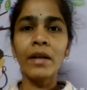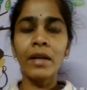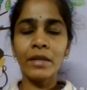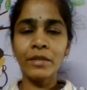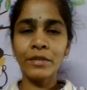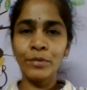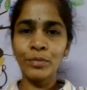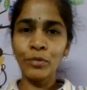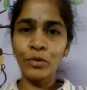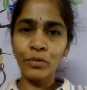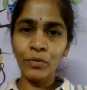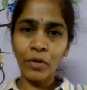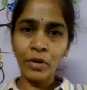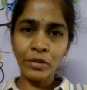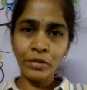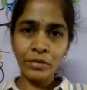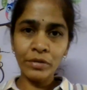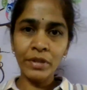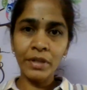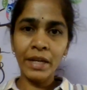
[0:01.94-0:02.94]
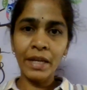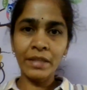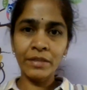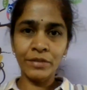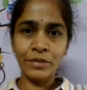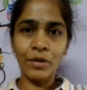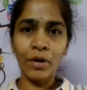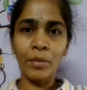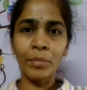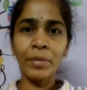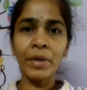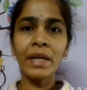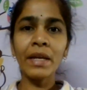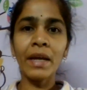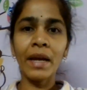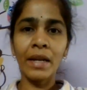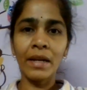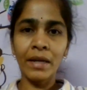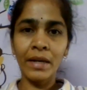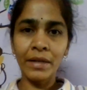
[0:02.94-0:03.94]
Let's move on to the next
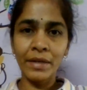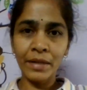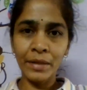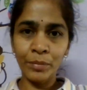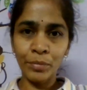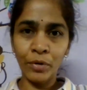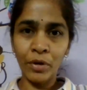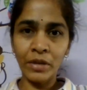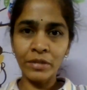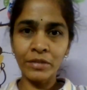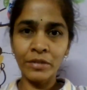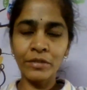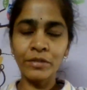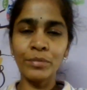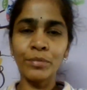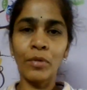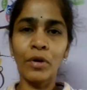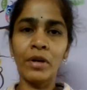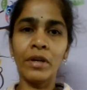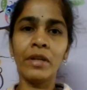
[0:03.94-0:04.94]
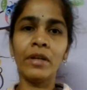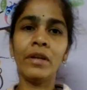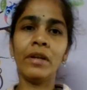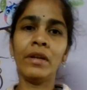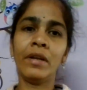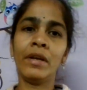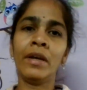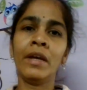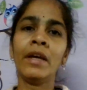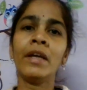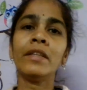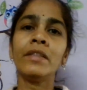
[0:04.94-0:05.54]
topic, analytic process model.